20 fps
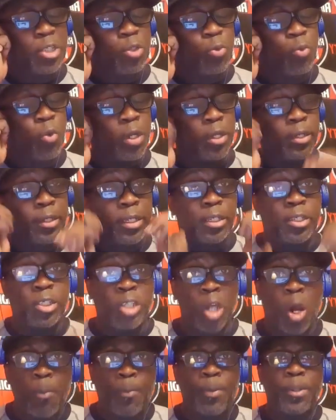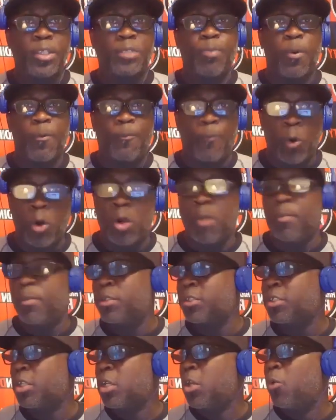to one of the dopest
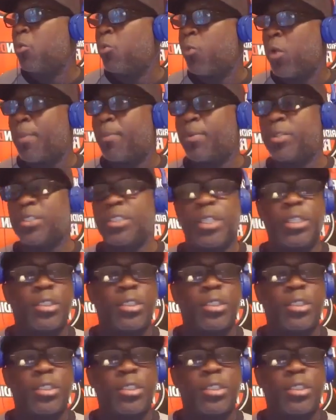performers representing